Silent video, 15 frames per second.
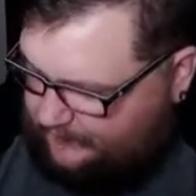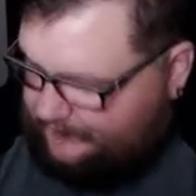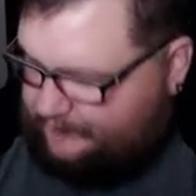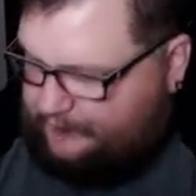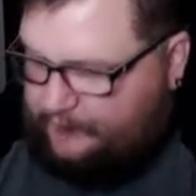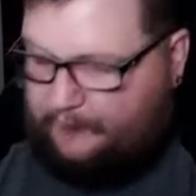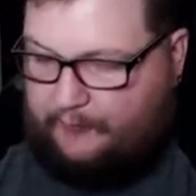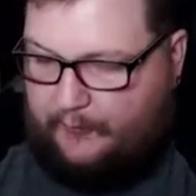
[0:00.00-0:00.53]

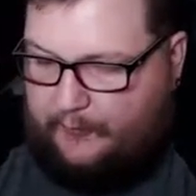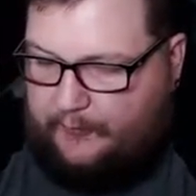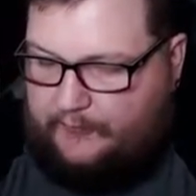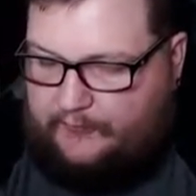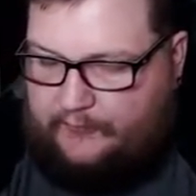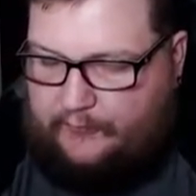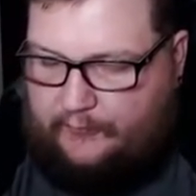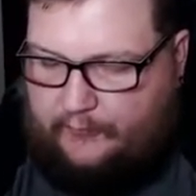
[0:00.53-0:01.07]
let's move over
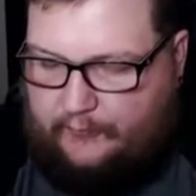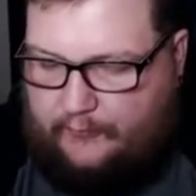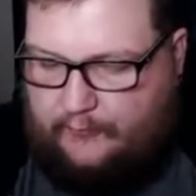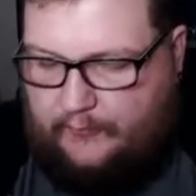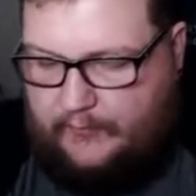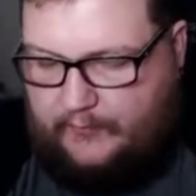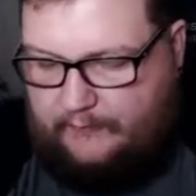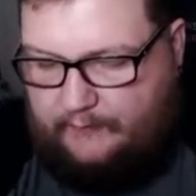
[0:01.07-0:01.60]

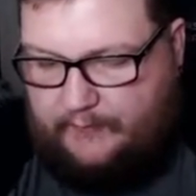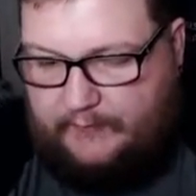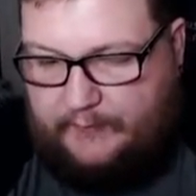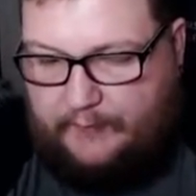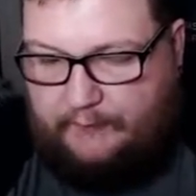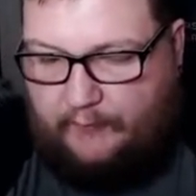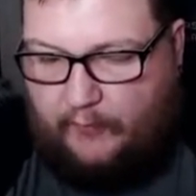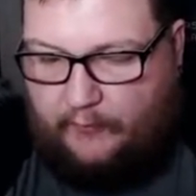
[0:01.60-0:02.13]
to
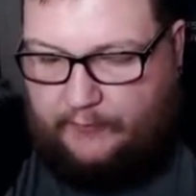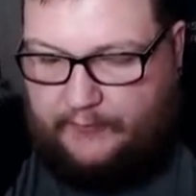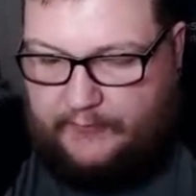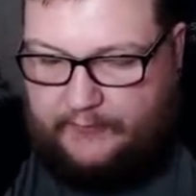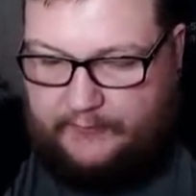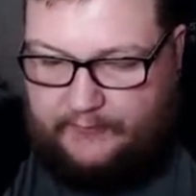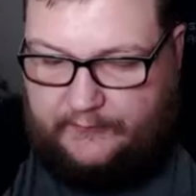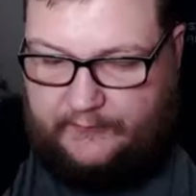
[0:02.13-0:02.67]
Vivid
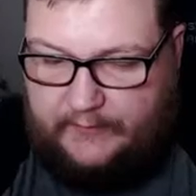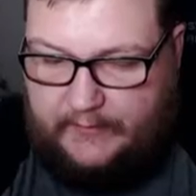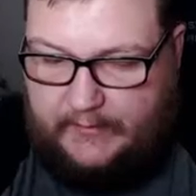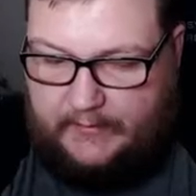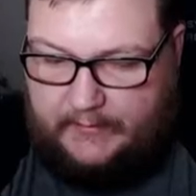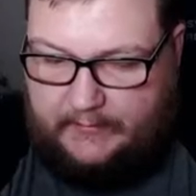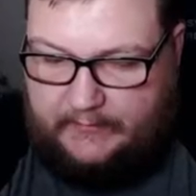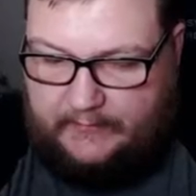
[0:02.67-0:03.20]
Voltage
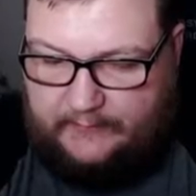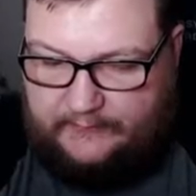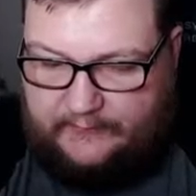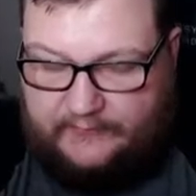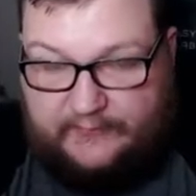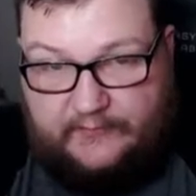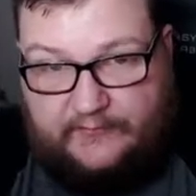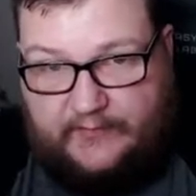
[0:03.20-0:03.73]
gives
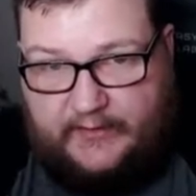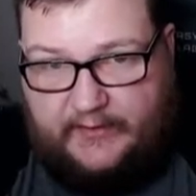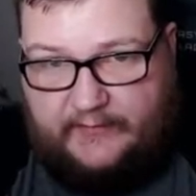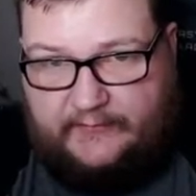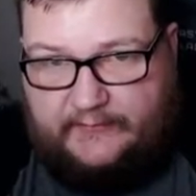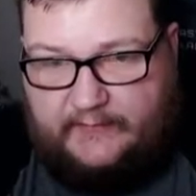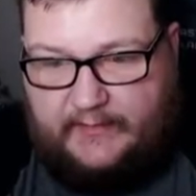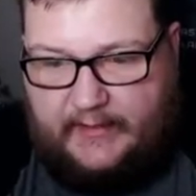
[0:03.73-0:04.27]
us a
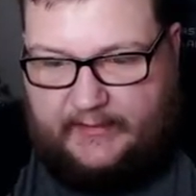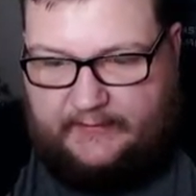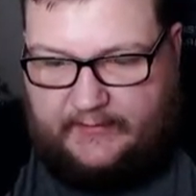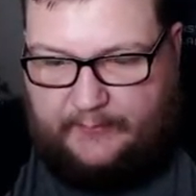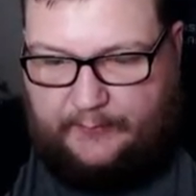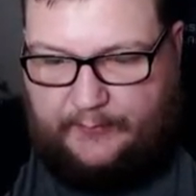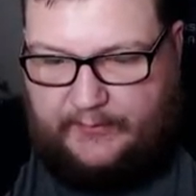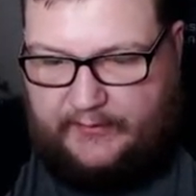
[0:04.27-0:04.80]
chance at
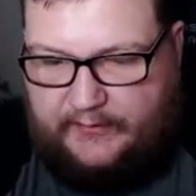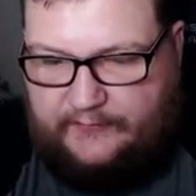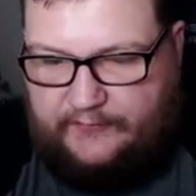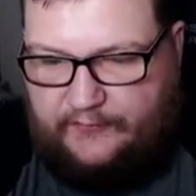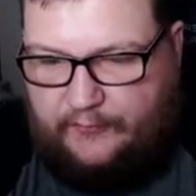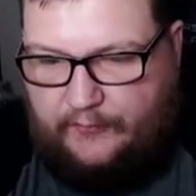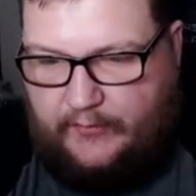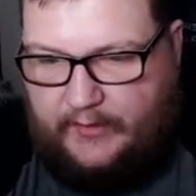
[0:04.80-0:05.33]
that
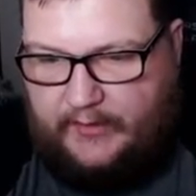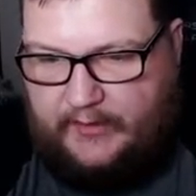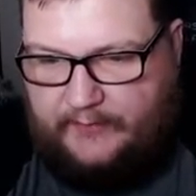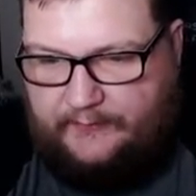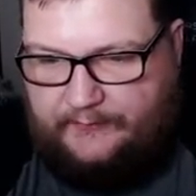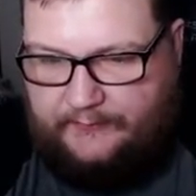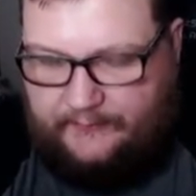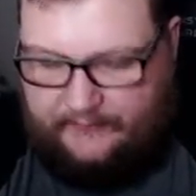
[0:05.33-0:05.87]
Pikachu
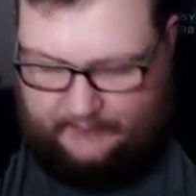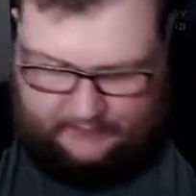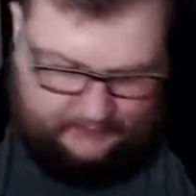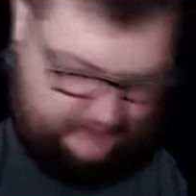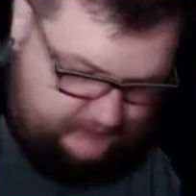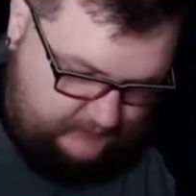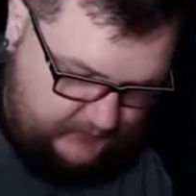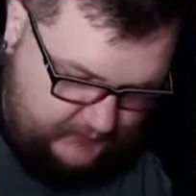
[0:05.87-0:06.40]
again
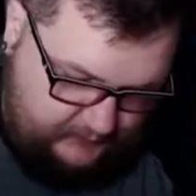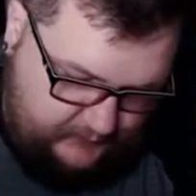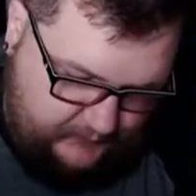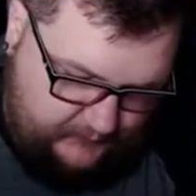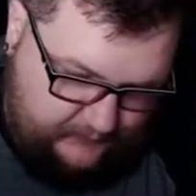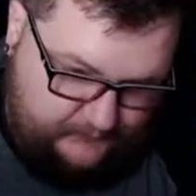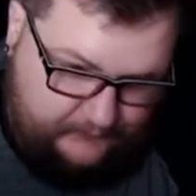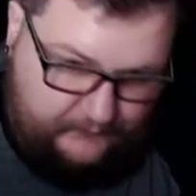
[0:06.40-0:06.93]
that
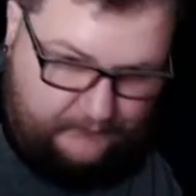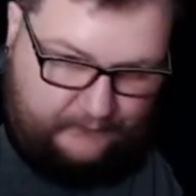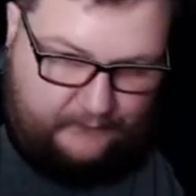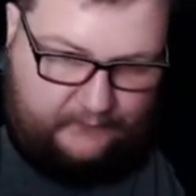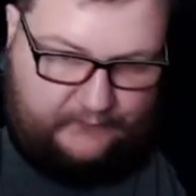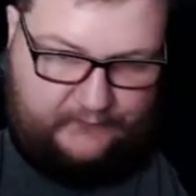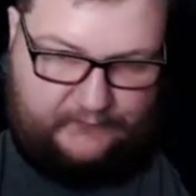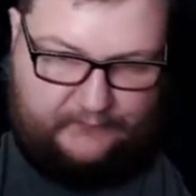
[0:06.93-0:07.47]
we're
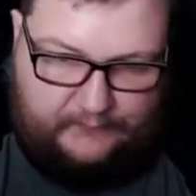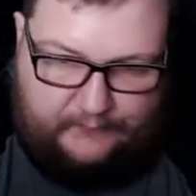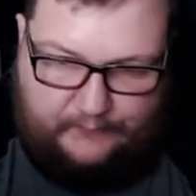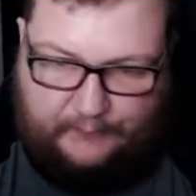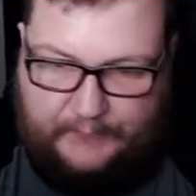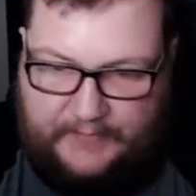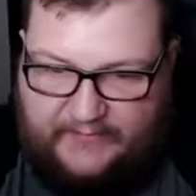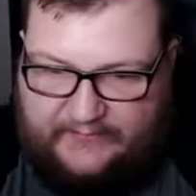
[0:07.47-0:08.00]

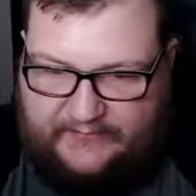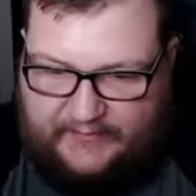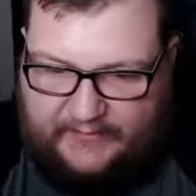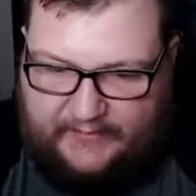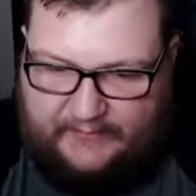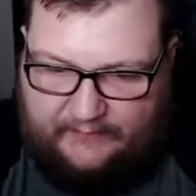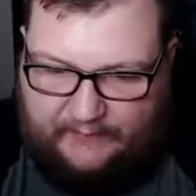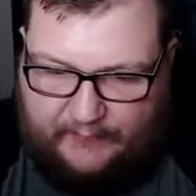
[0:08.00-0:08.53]

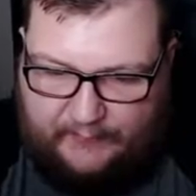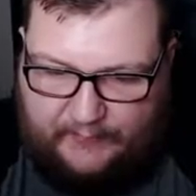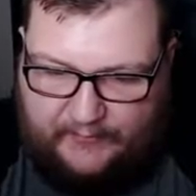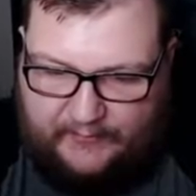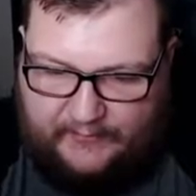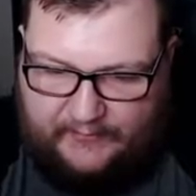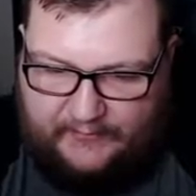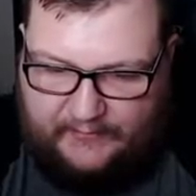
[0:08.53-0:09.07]
missing, that
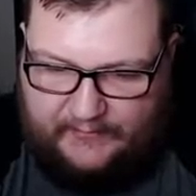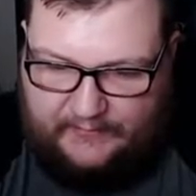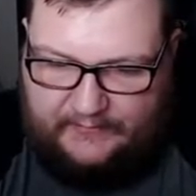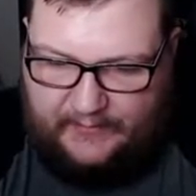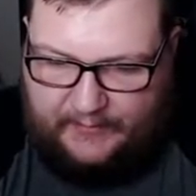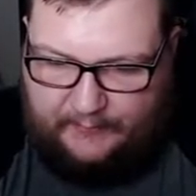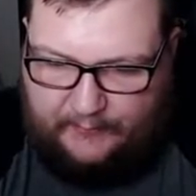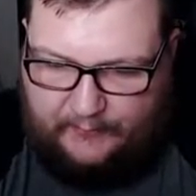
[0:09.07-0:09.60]
we're
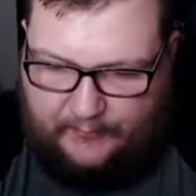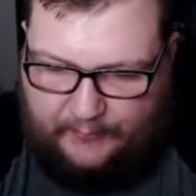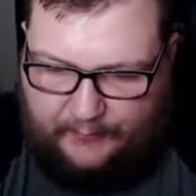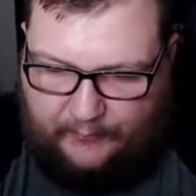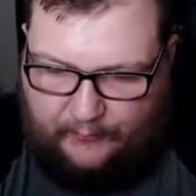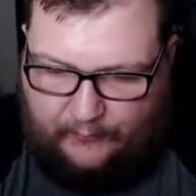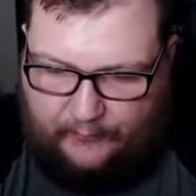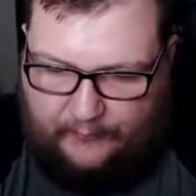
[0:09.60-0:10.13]
never going to
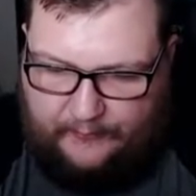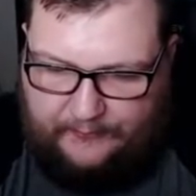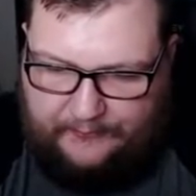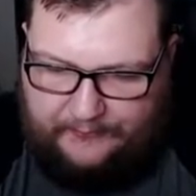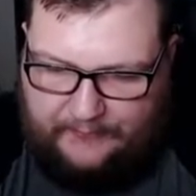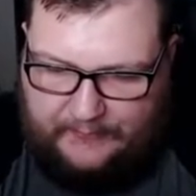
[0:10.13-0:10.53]
pull.